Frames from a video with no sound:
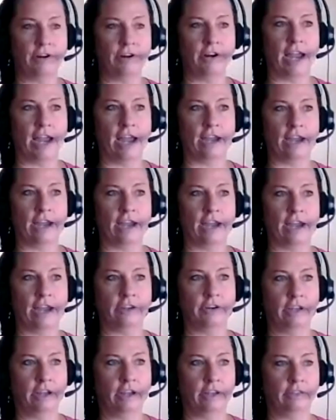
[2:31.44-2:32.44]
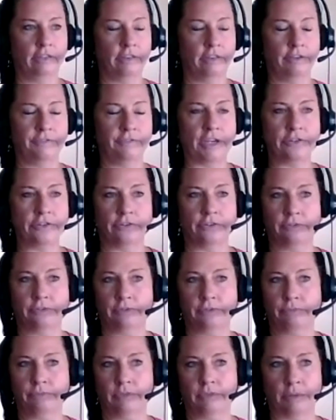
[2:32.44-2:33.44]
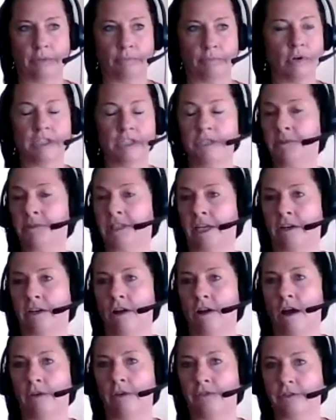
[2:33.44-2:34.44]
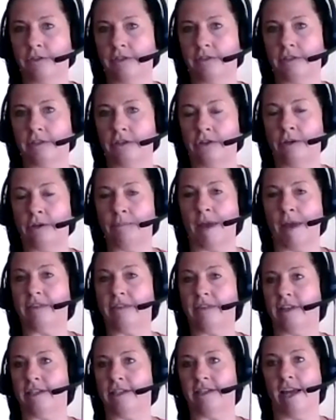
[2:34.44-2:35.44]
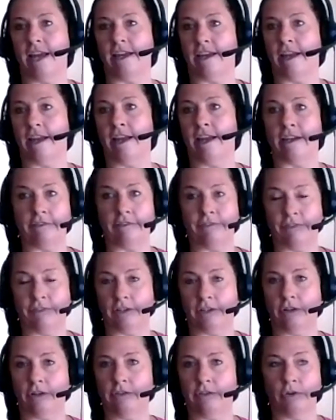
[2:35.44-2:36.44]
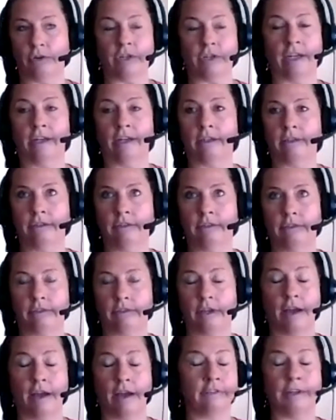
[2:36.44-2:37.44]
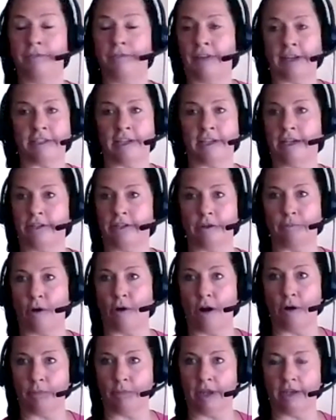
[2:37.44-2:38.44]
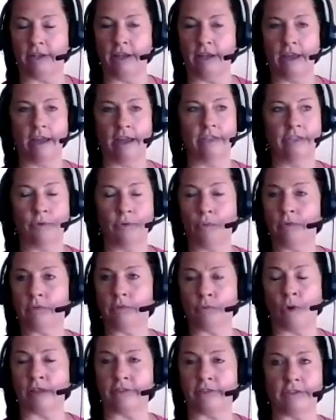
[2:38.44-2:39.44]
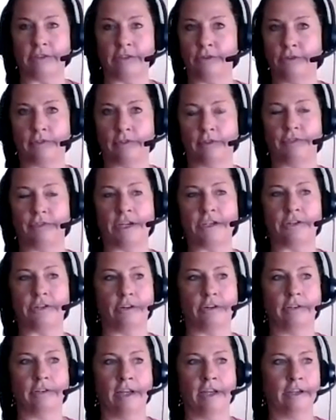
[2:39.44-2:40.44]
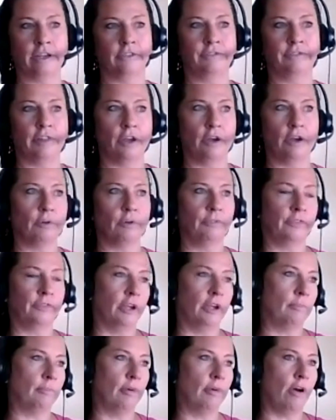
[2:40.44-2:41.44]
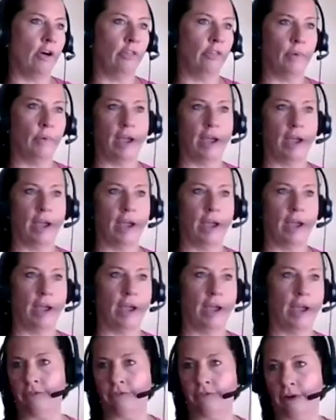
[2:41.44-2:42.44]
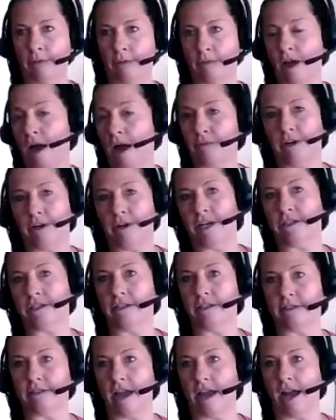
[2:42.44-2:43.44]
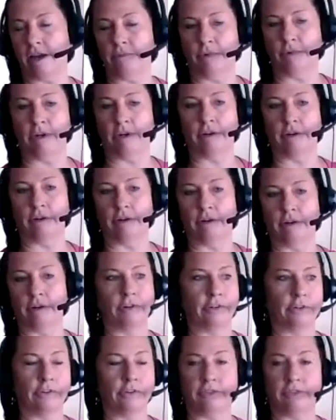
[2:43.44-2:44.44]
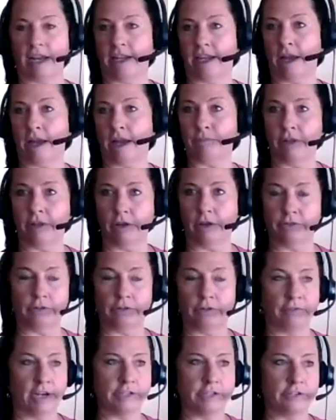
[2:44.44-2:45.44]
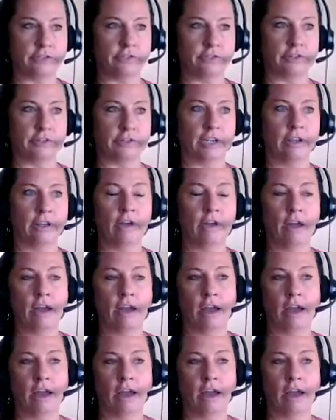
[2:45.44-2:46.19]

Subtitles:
very accurate. And the features that Mortgage Machine offers is that you can basically take any field, so it can affect any department that wants to use the feature. It can flow from all the way from the operations side whenever you're setting up a loan to register it,